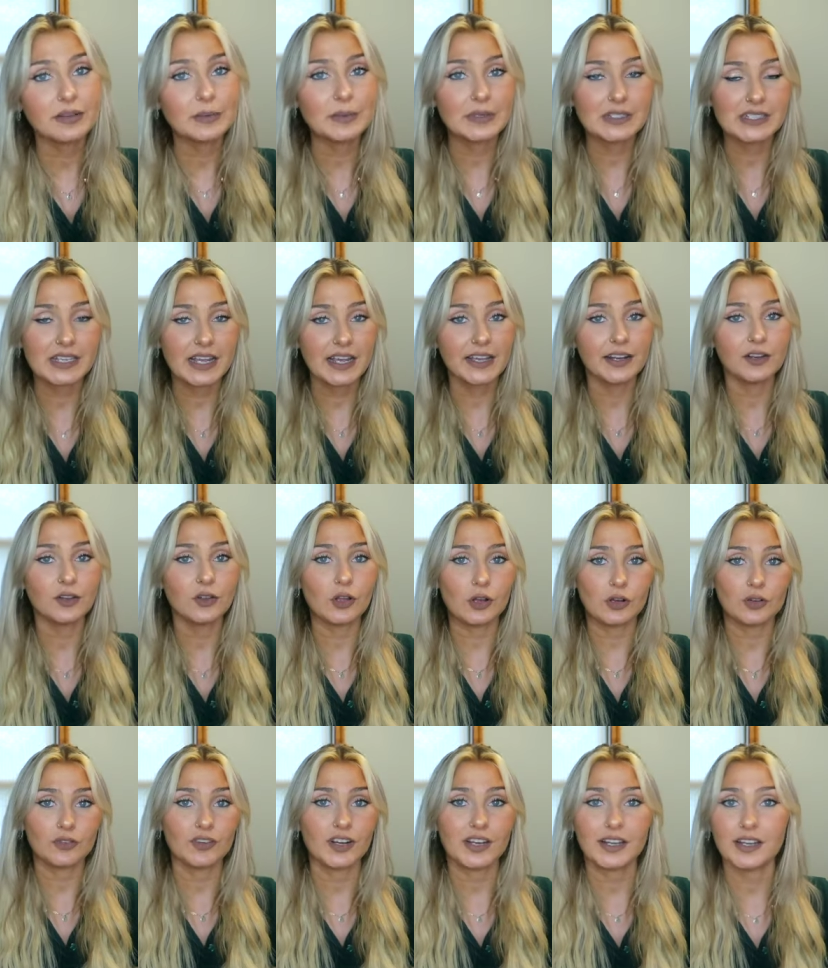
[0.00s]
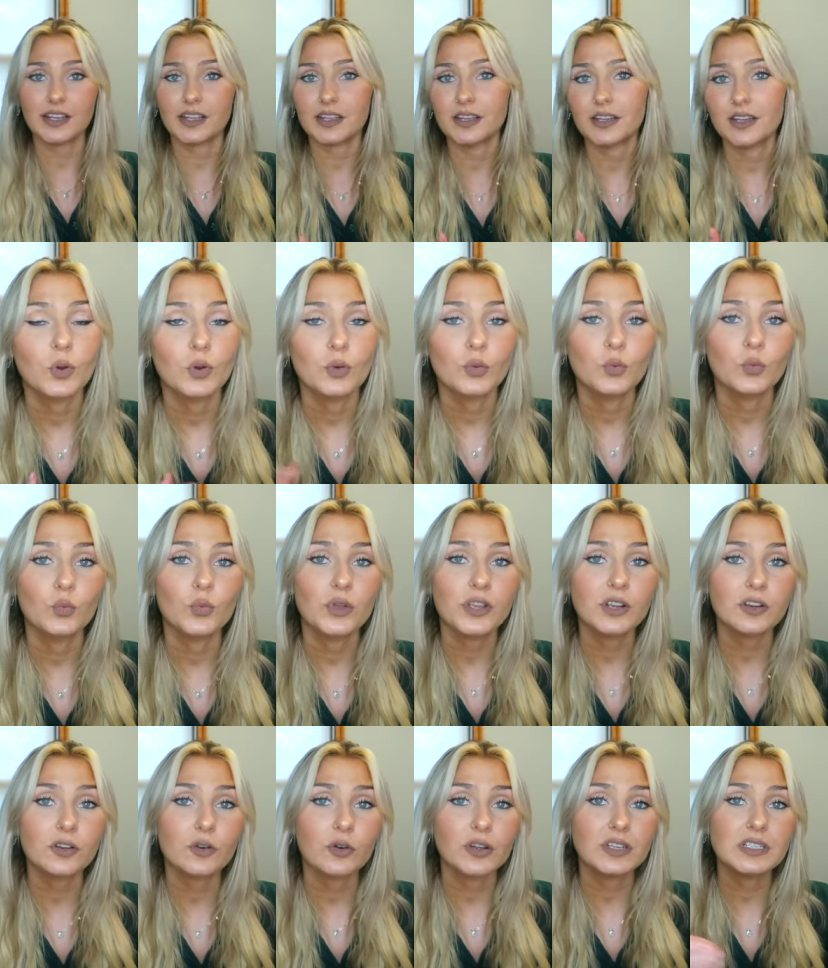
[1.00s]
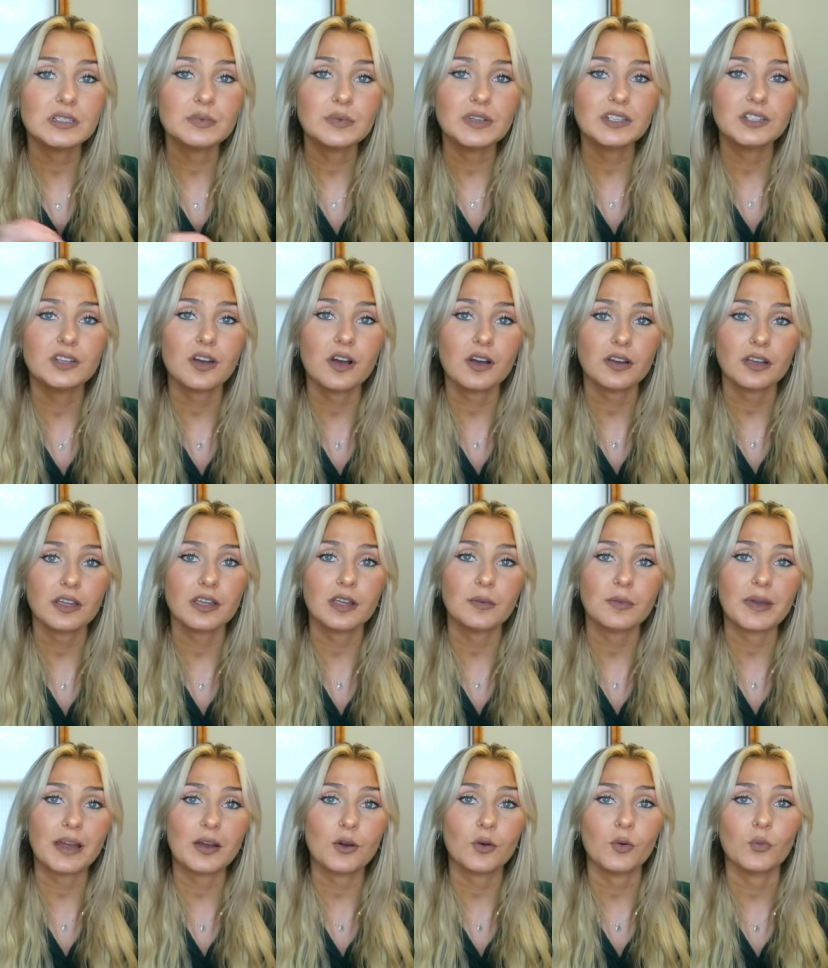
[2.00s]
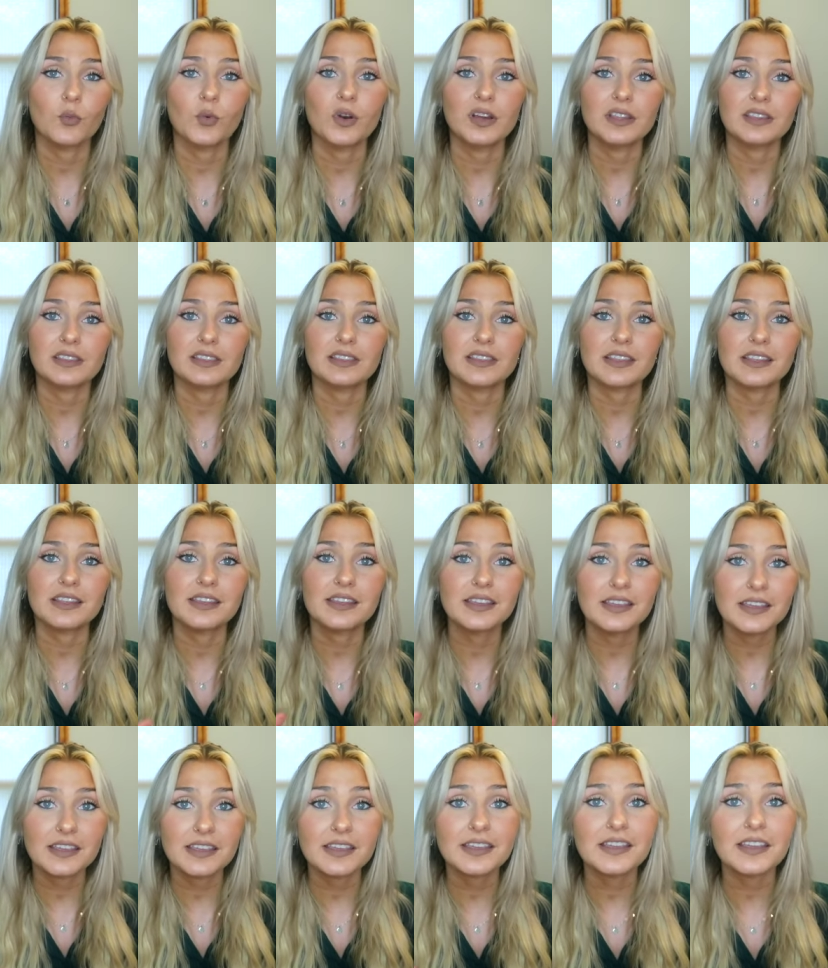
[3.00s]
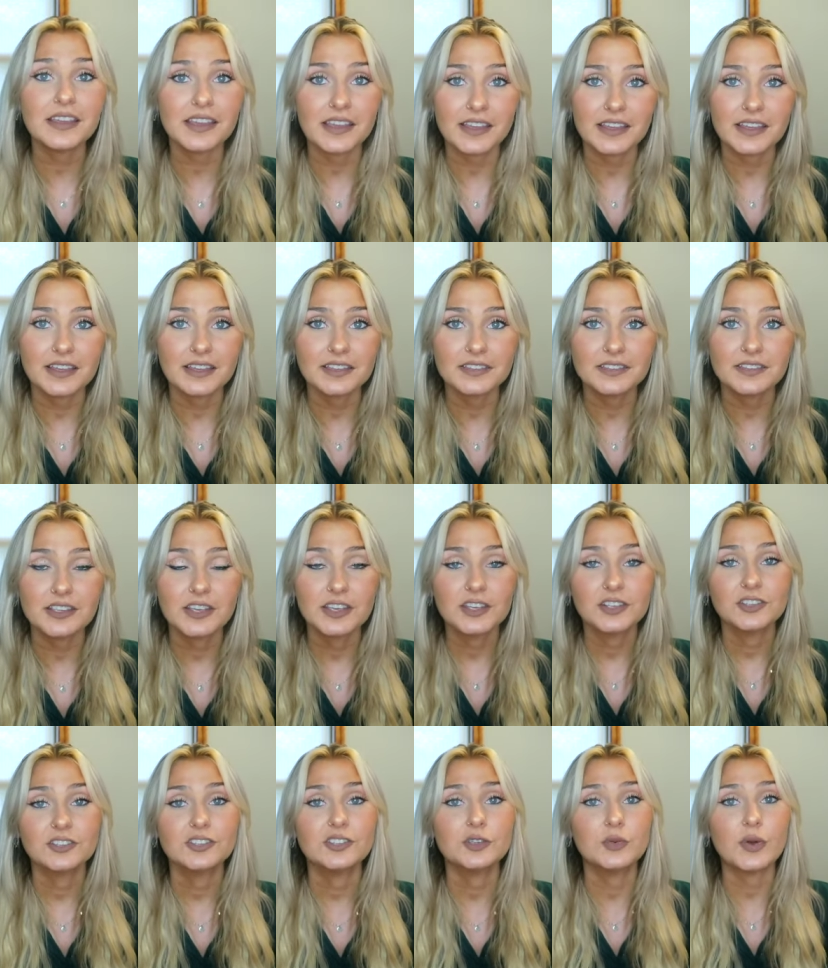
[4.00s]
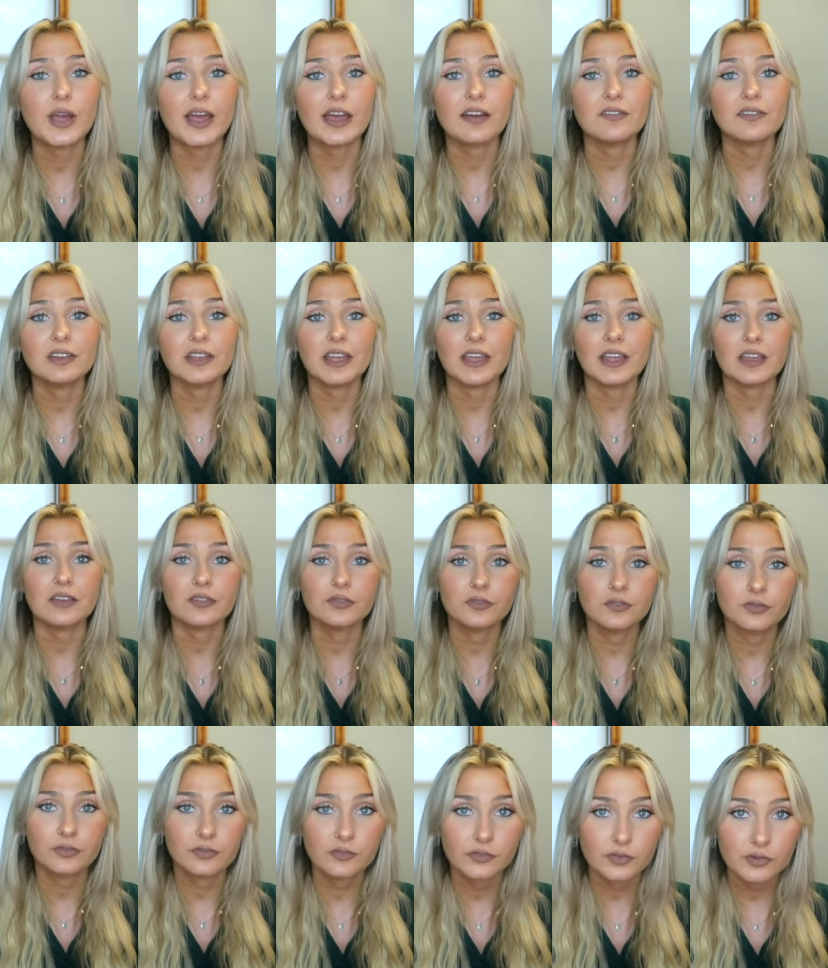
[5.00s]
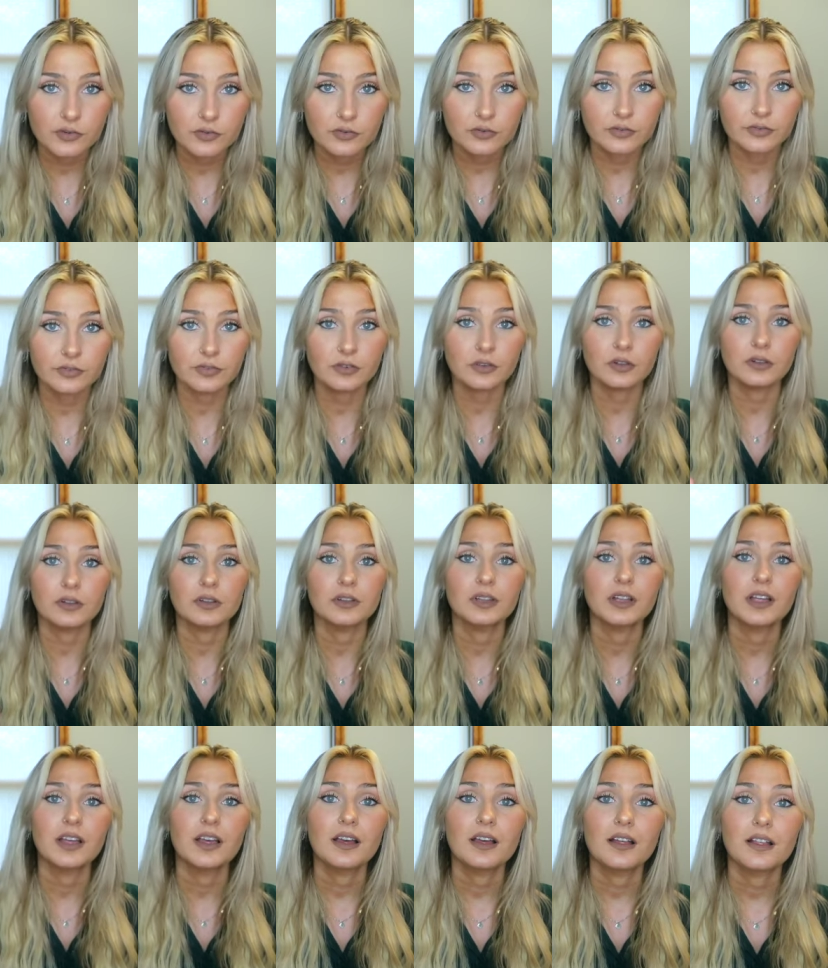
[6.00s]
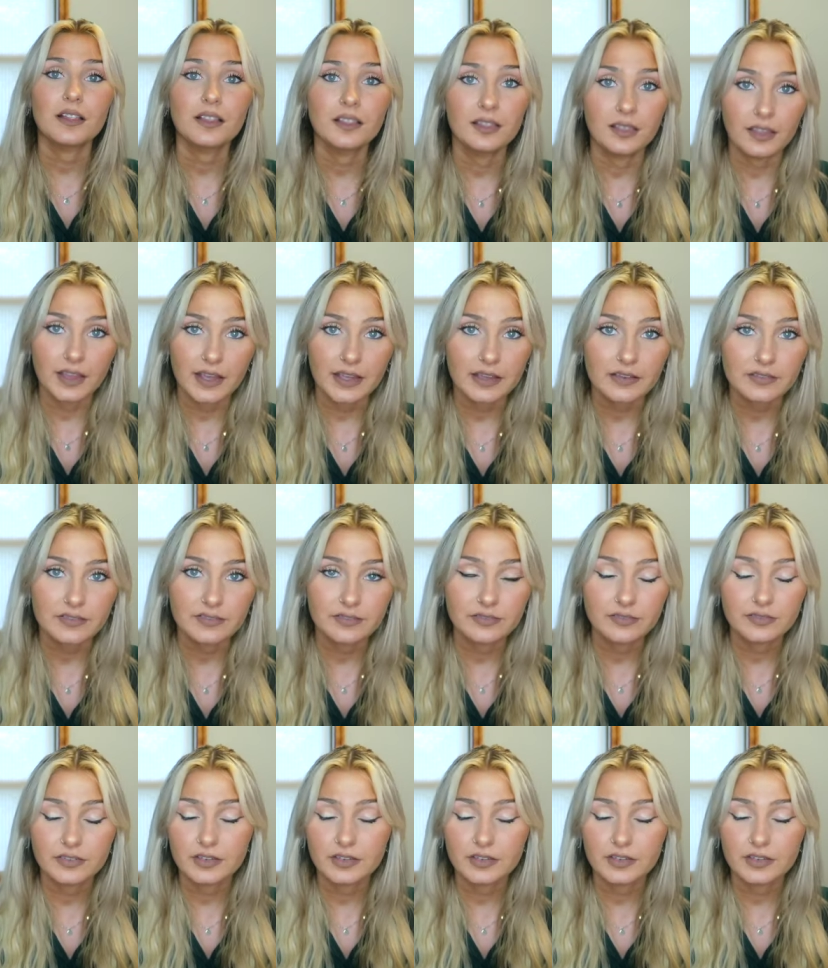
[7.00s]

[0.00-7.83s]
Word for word: from the title already, we are going to be talking about what the key is to having a fruitful life.